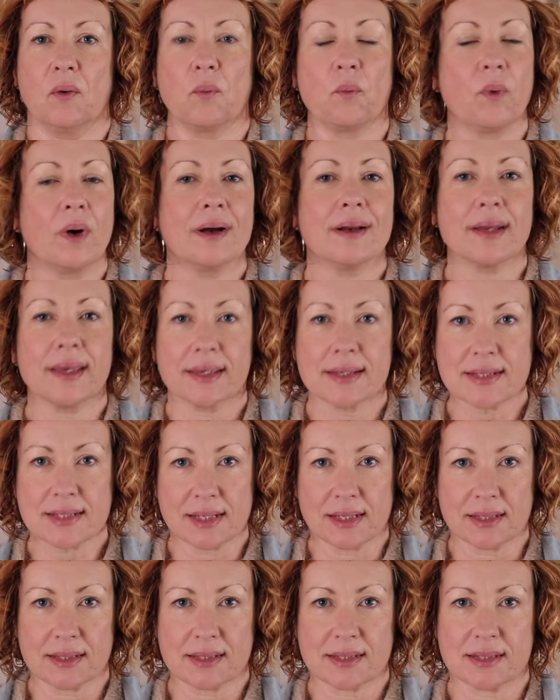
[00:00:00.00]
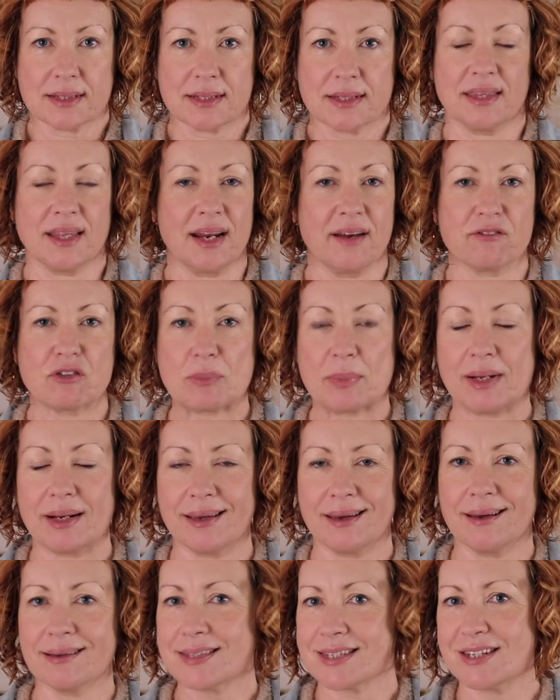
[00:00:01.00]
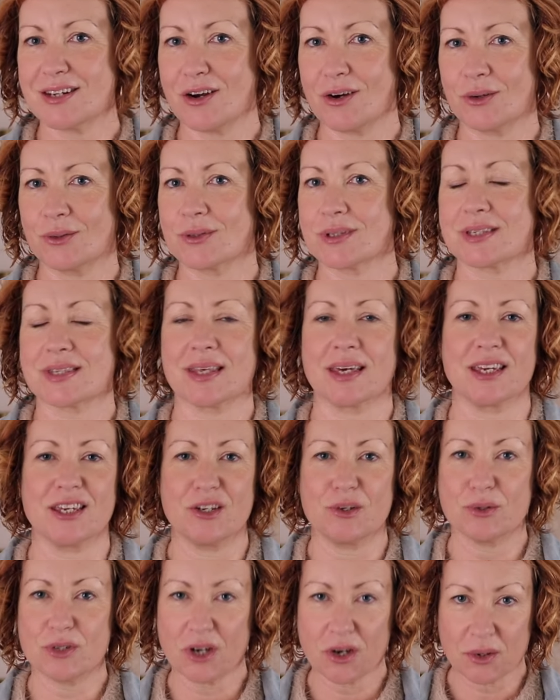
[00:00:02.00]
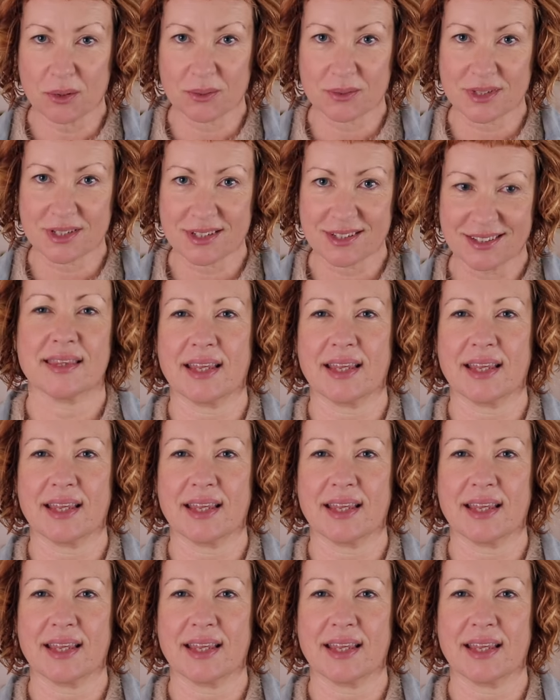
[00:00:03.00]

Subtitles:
what is it that everybody else knows that you don't